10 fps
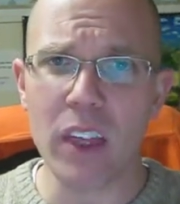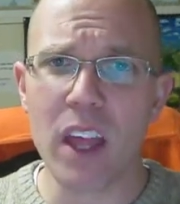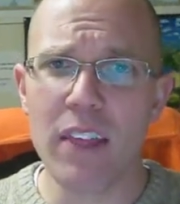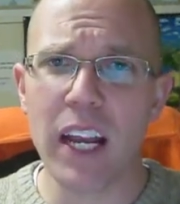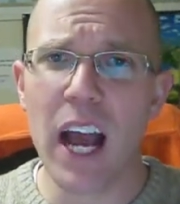
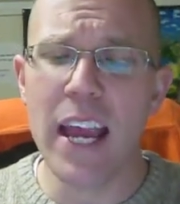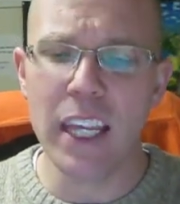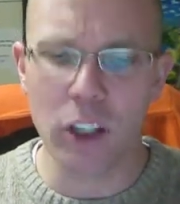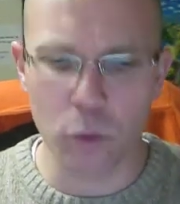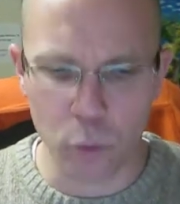that I
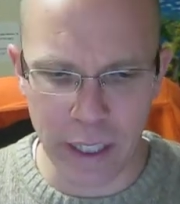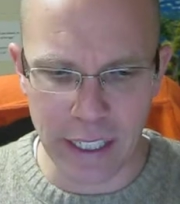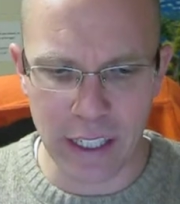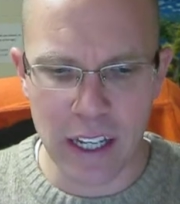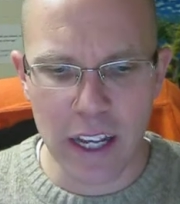can read
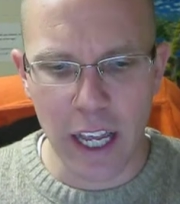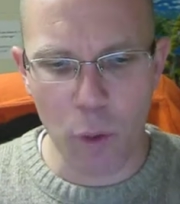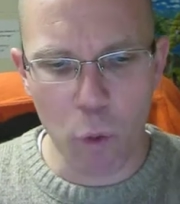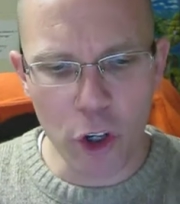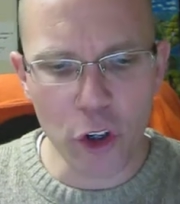it.
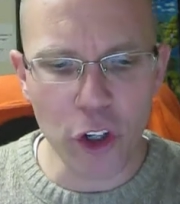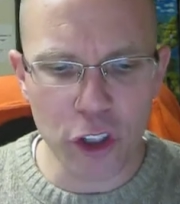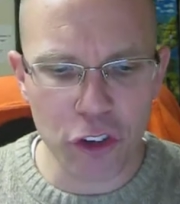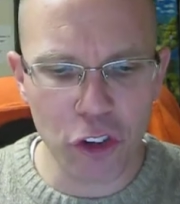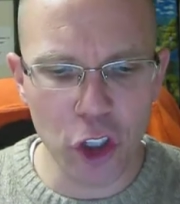And what you're
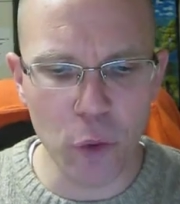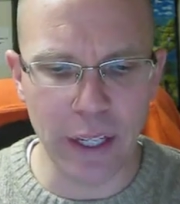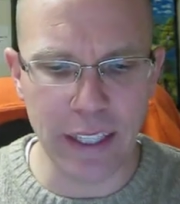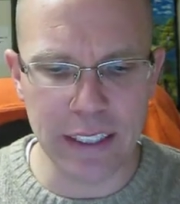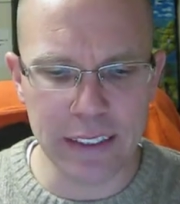going to do
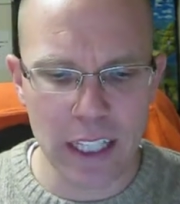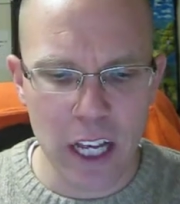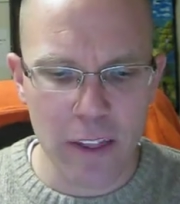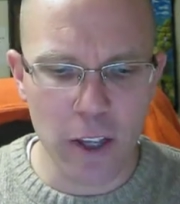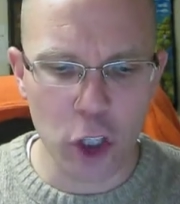is
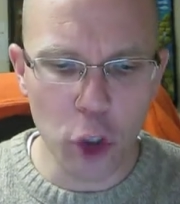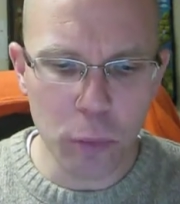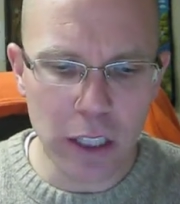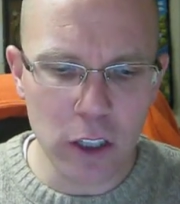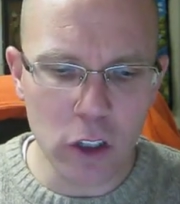that you'll
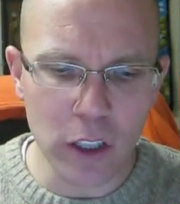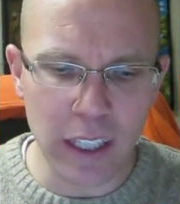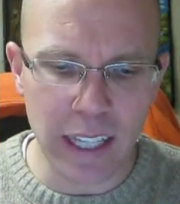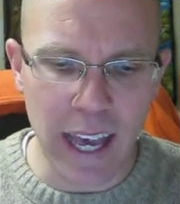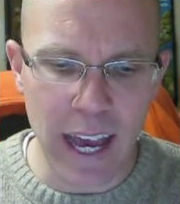be
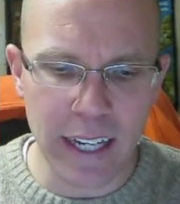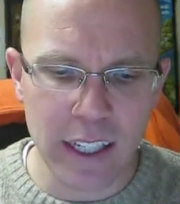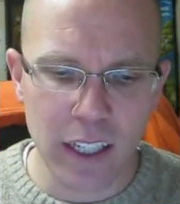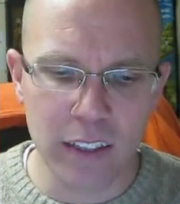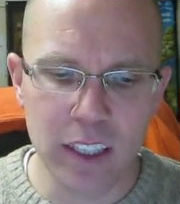looking at
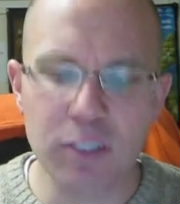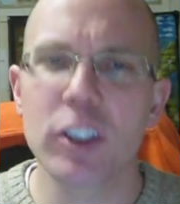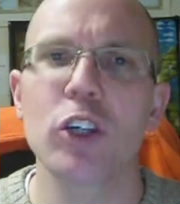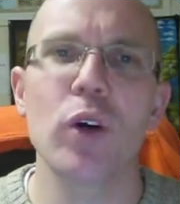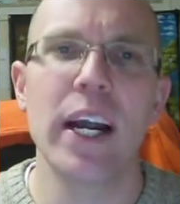different
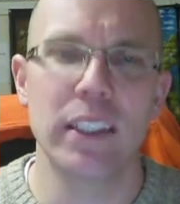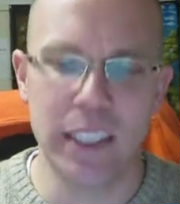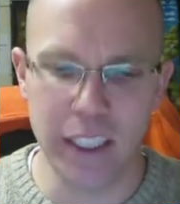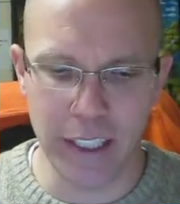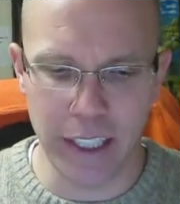
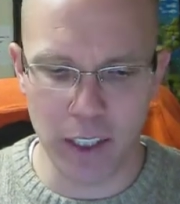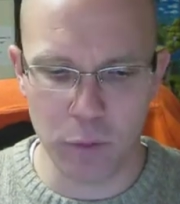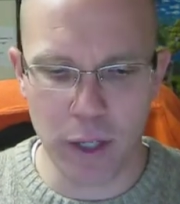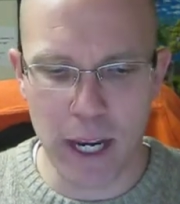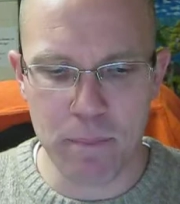criteria,
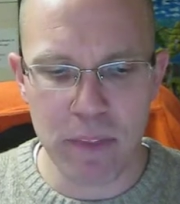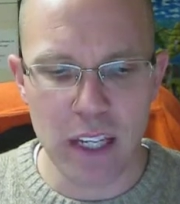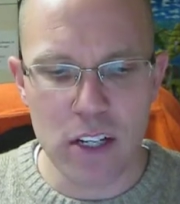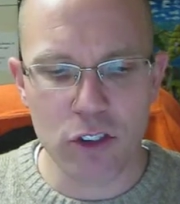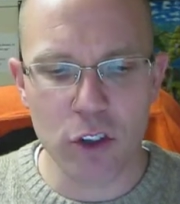right?
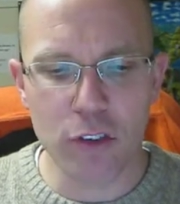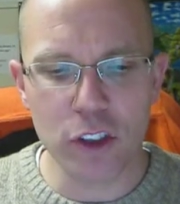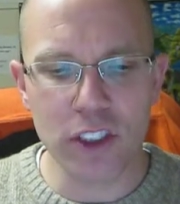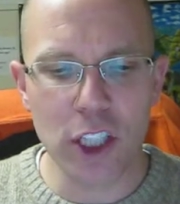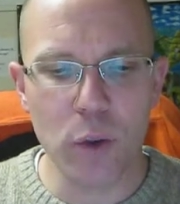So the
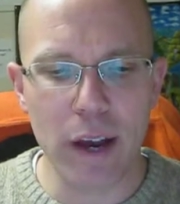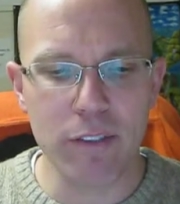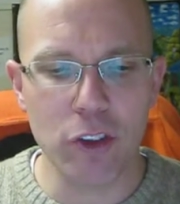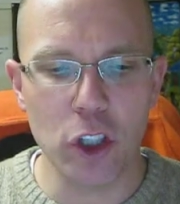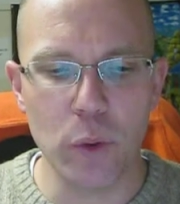first thing you have to
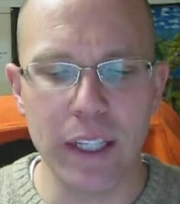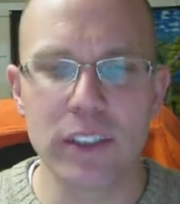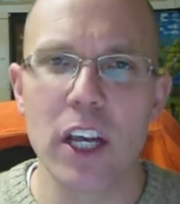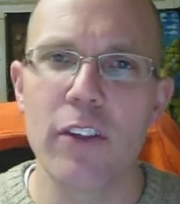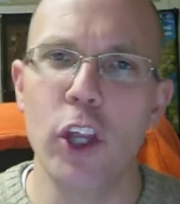do is
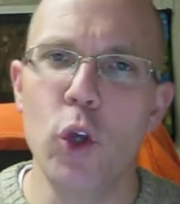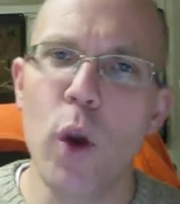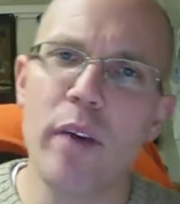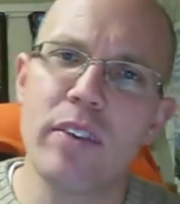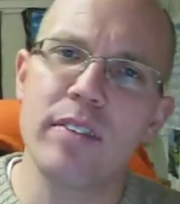that you
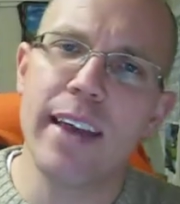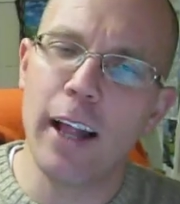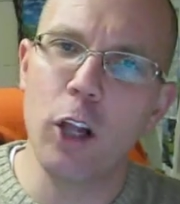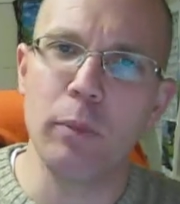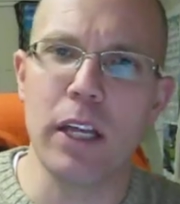have to
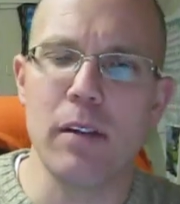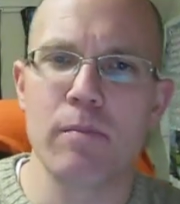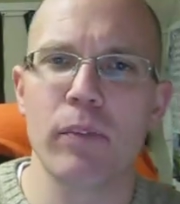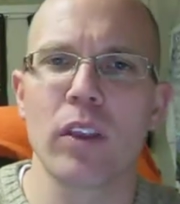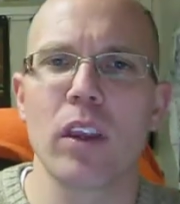tell me
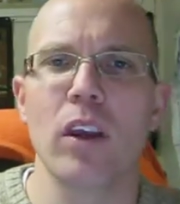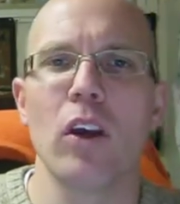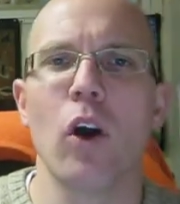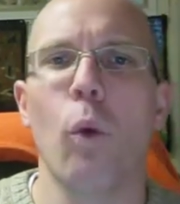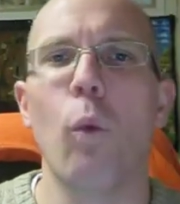
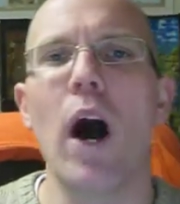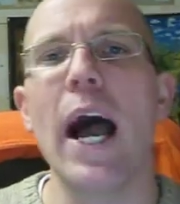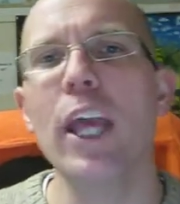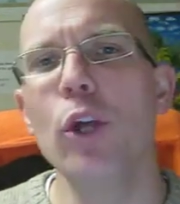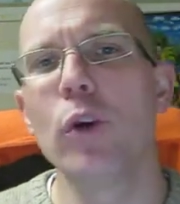why
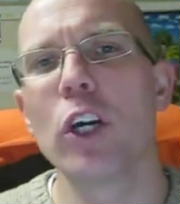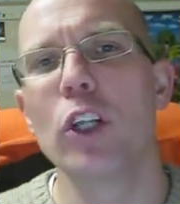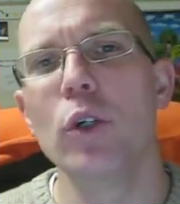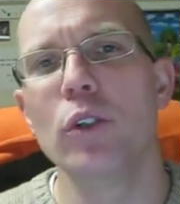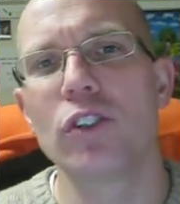you
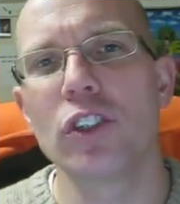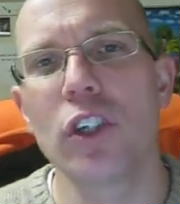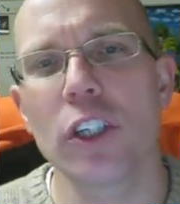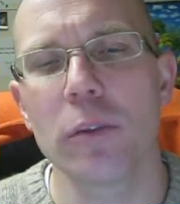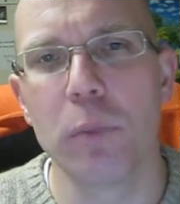include
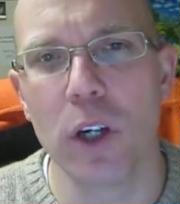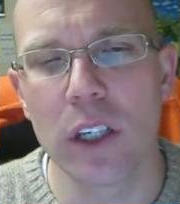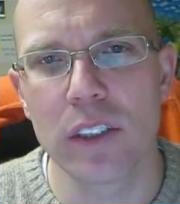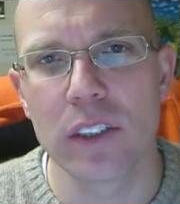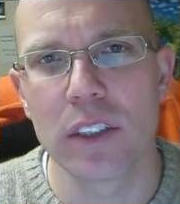certain
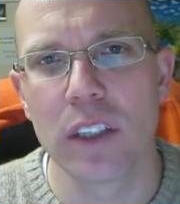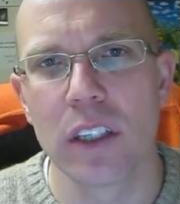books